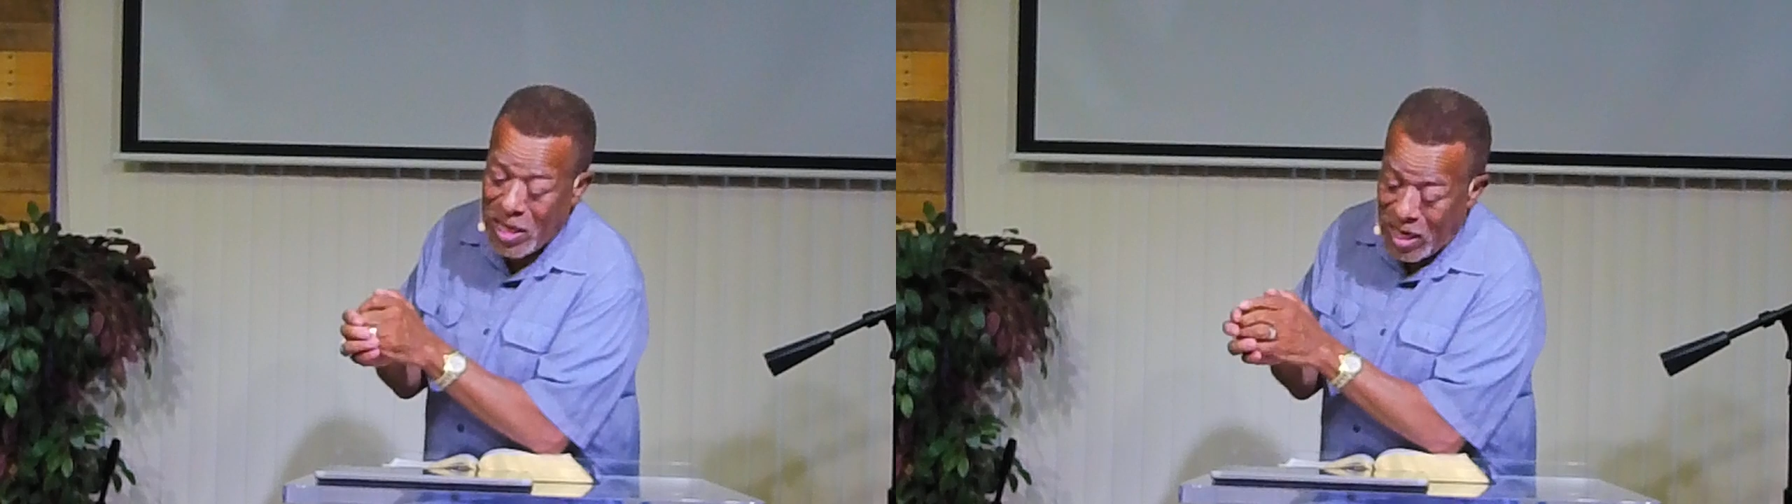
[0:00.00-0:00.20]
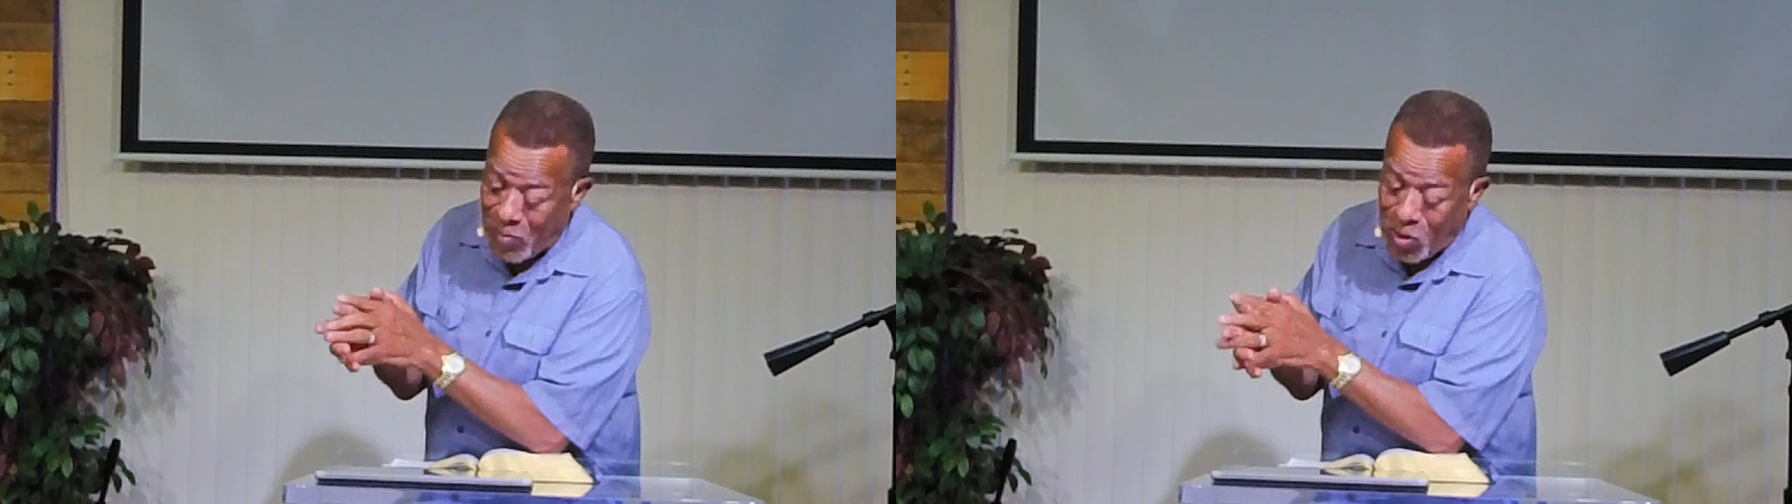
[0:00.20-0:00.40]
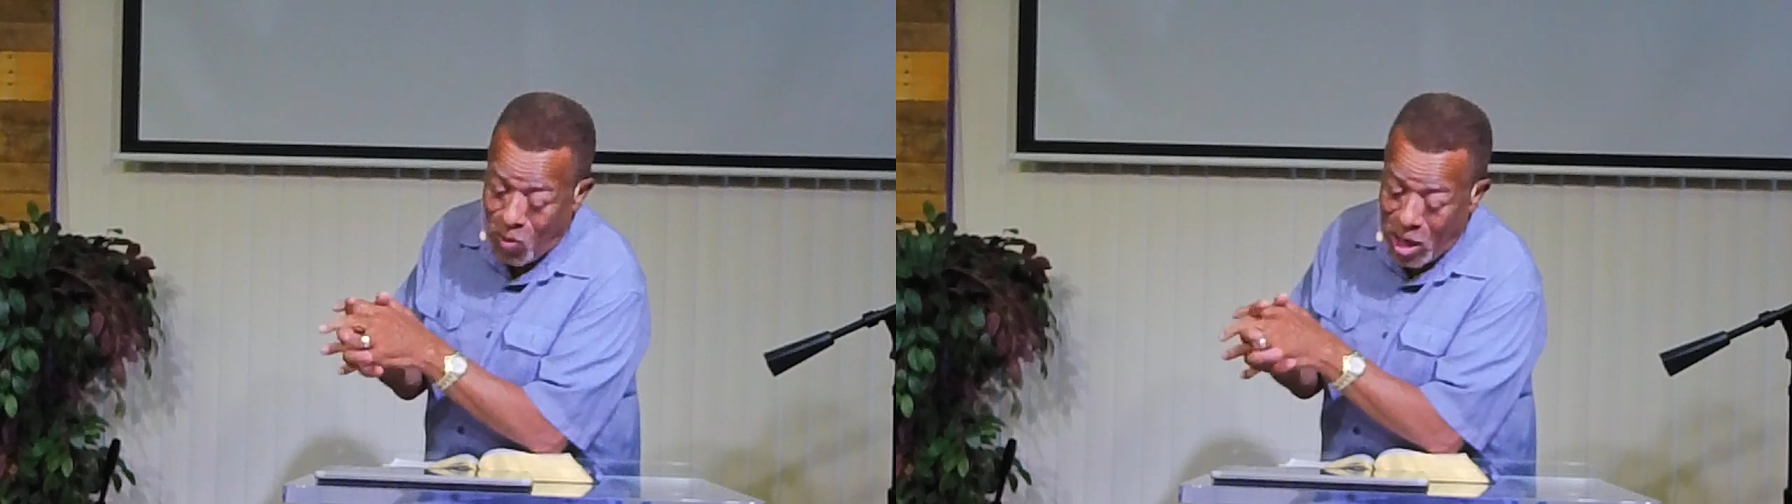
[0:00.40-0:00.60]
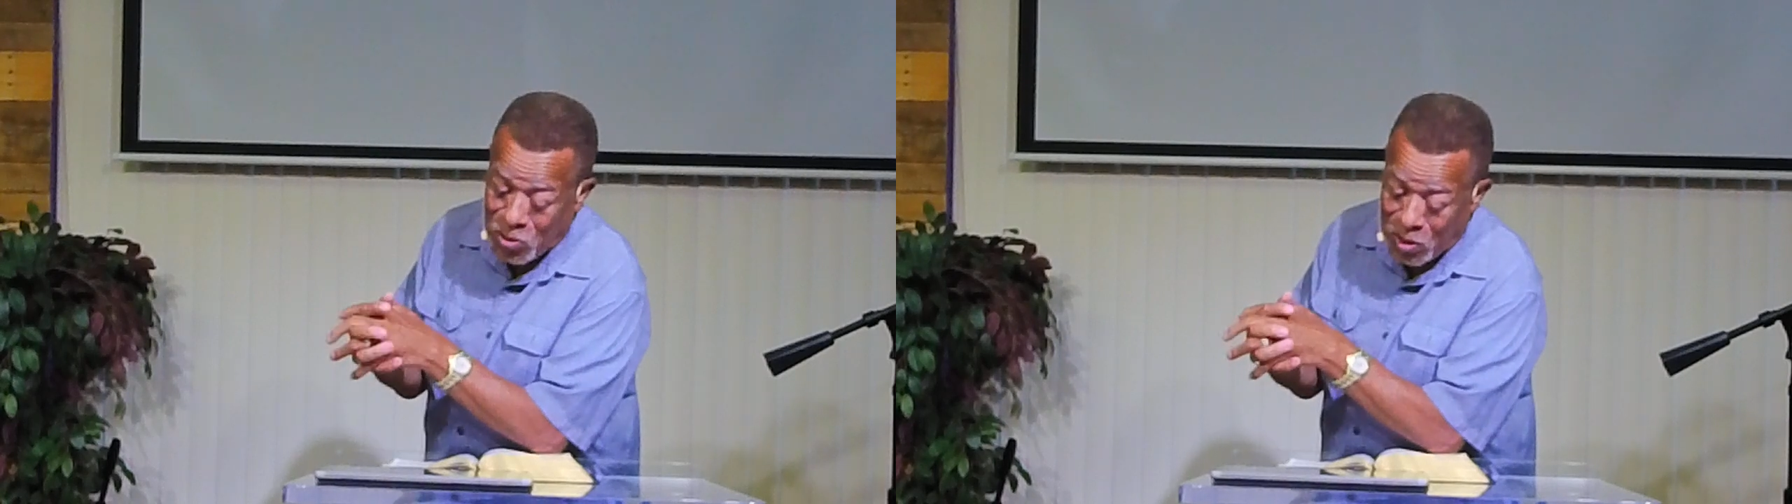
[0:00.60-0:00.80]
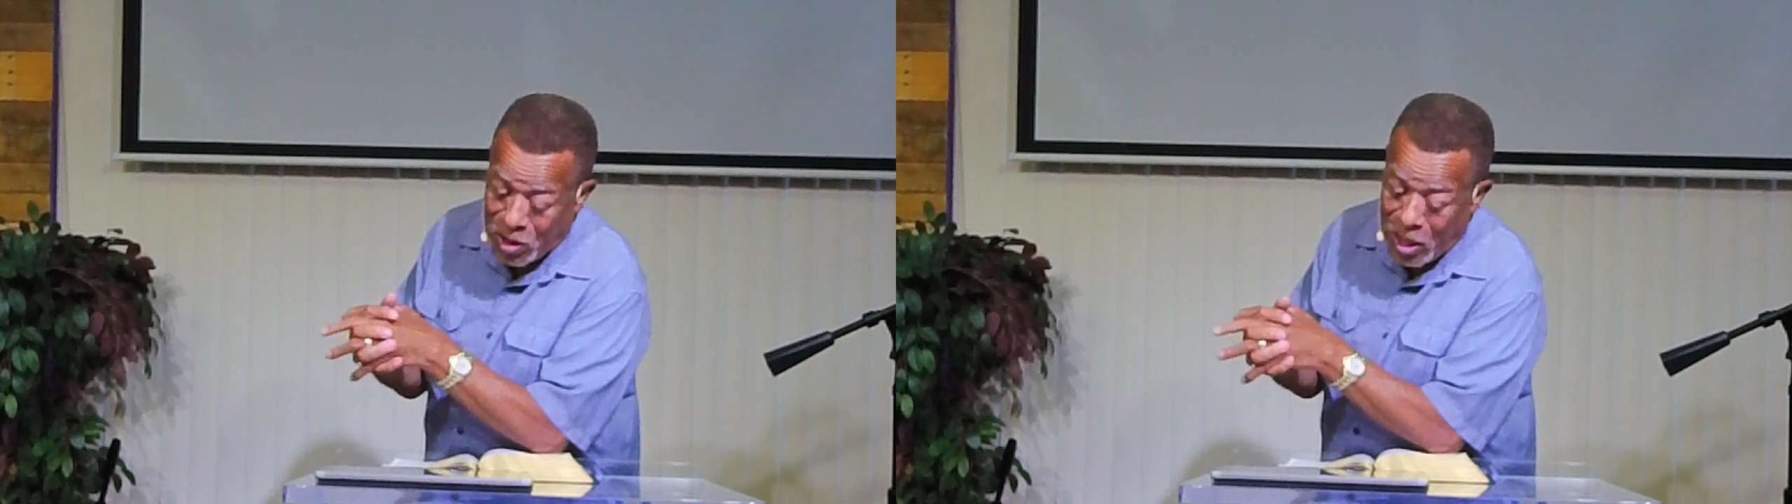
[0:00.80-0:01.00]
I'm going to
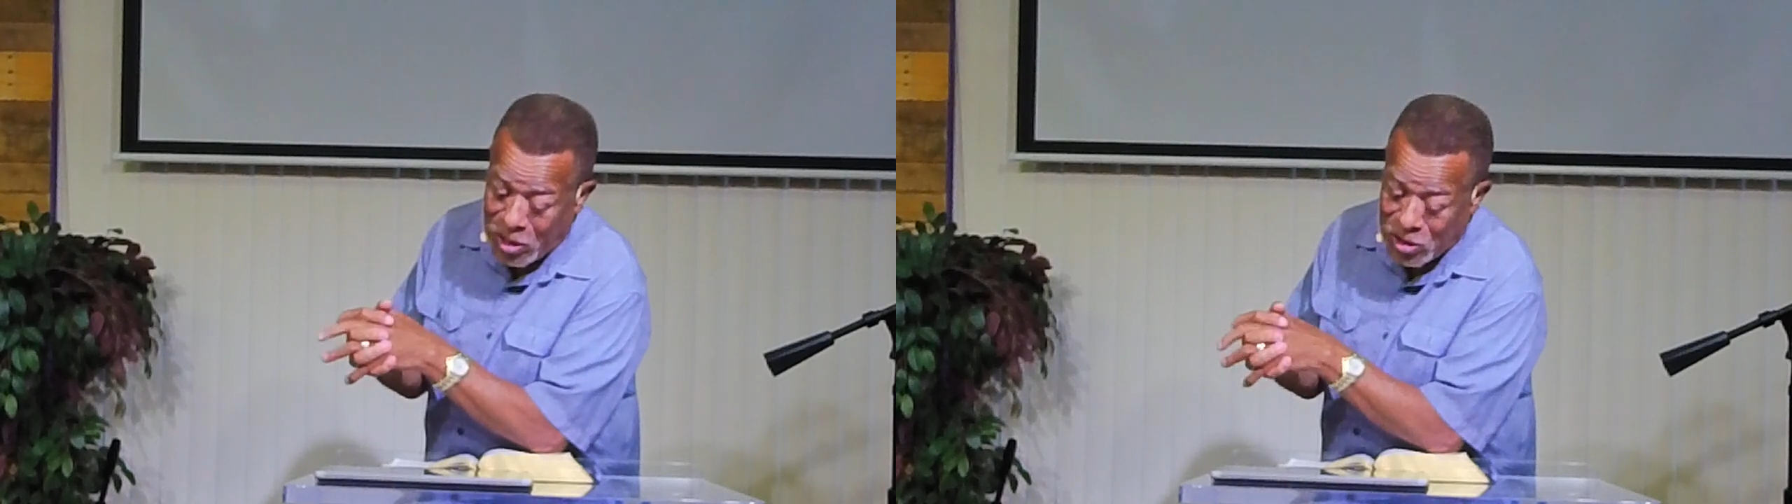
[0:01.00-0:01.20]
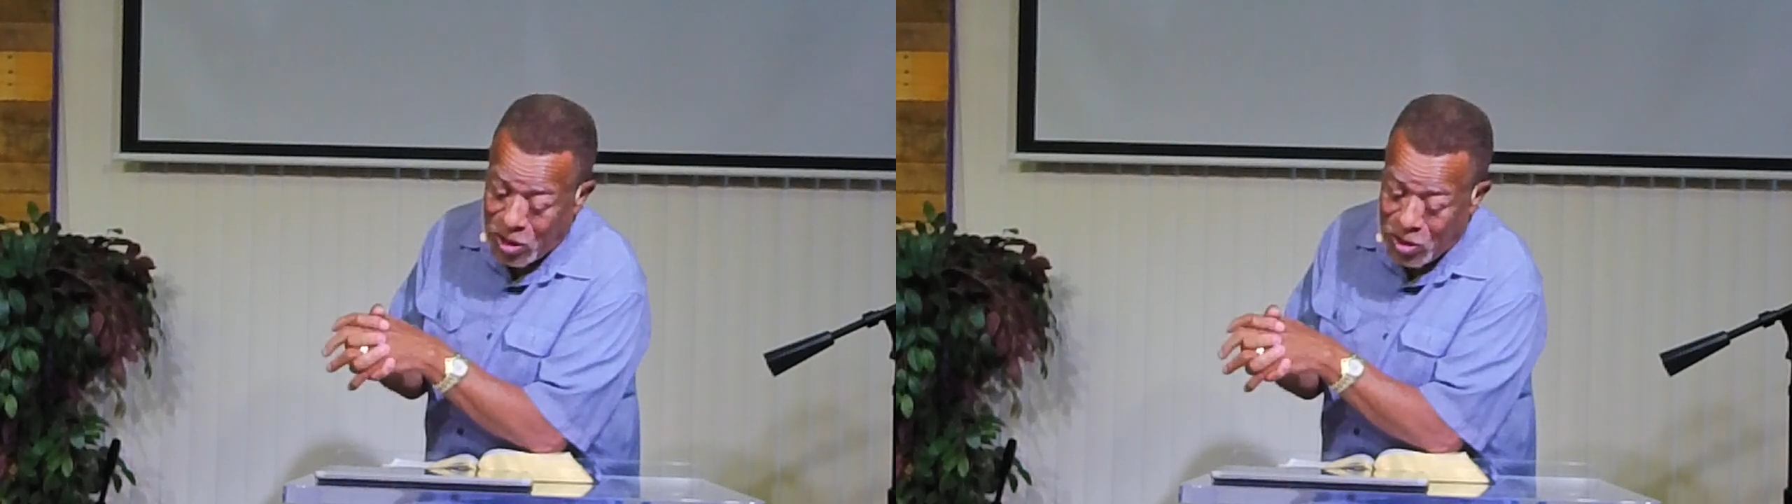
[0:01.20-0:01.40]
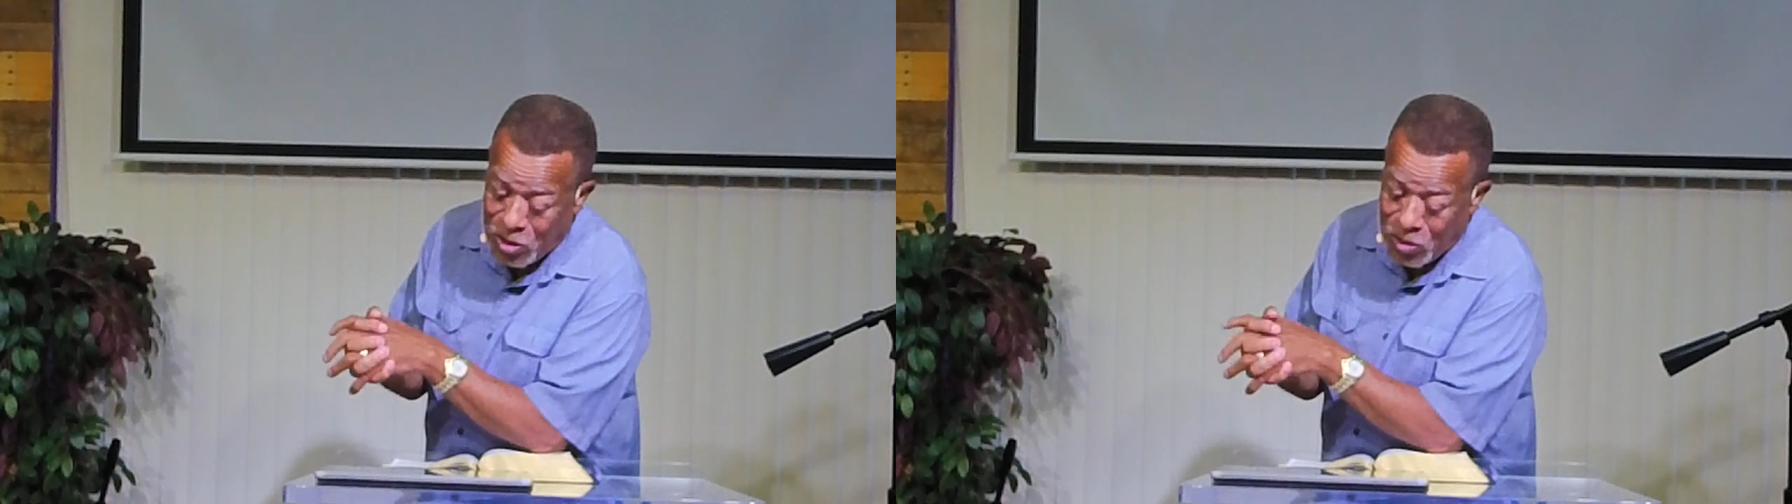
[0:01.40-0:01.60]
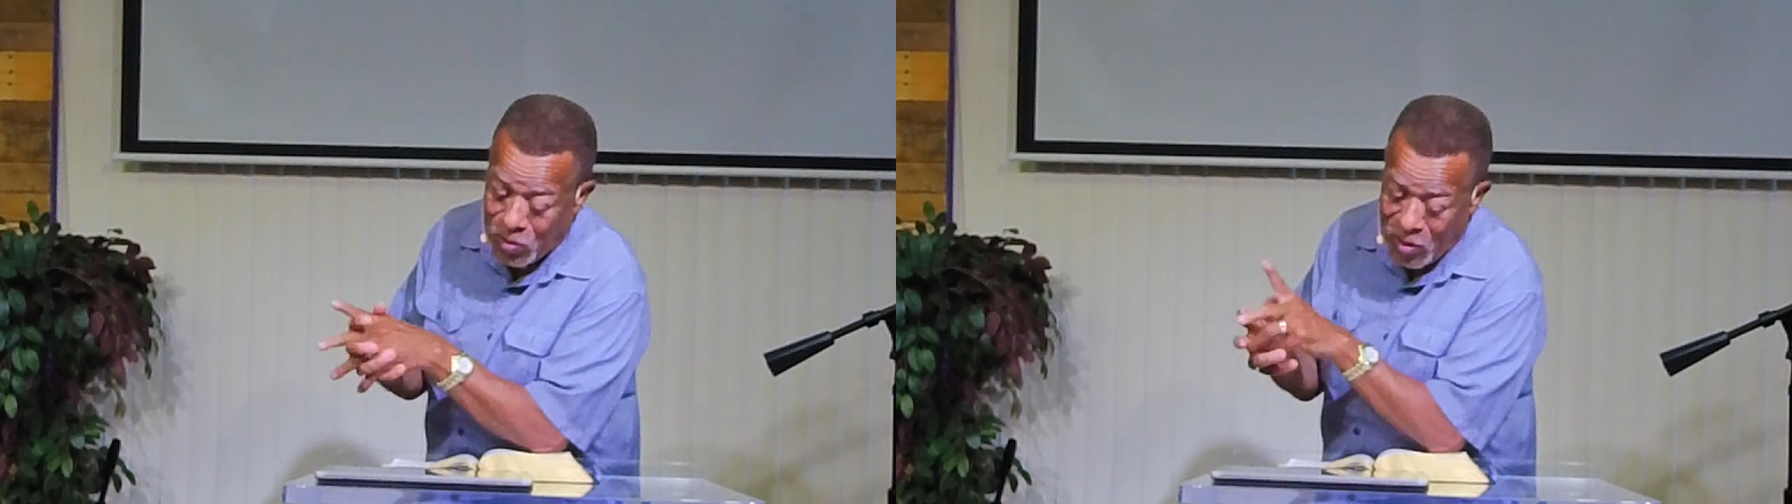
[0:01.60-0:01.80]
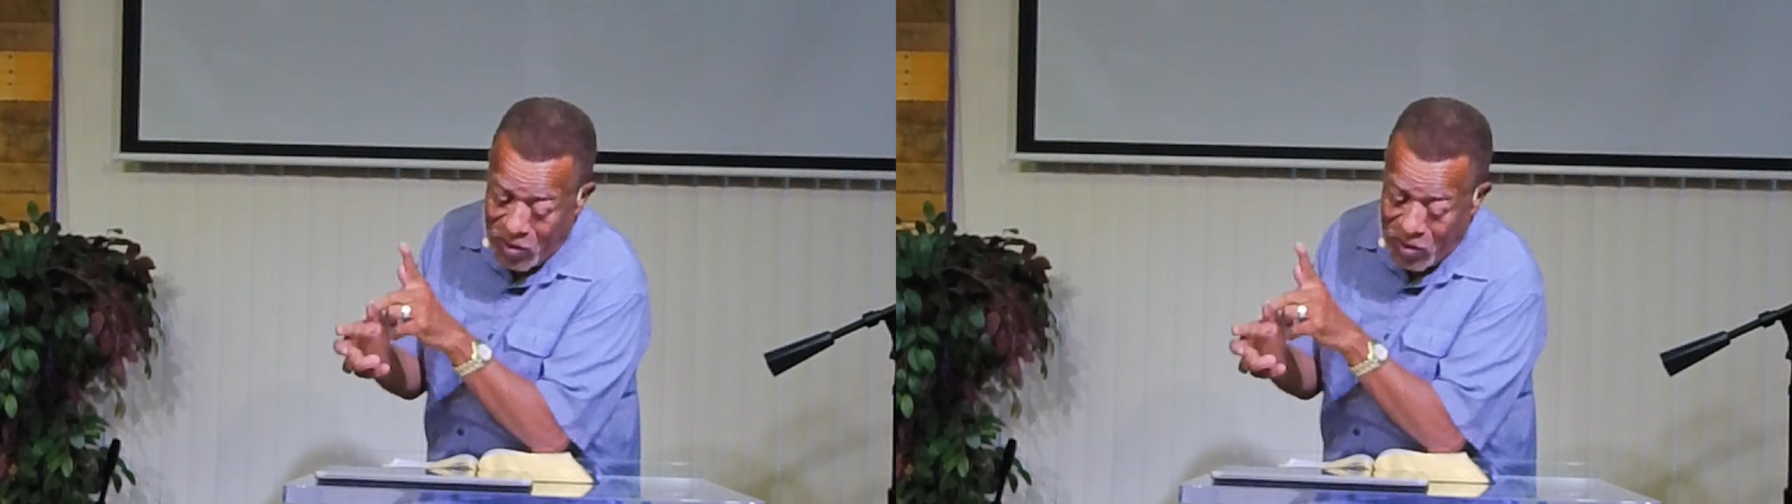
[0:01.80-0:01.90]
watch what God is going to do.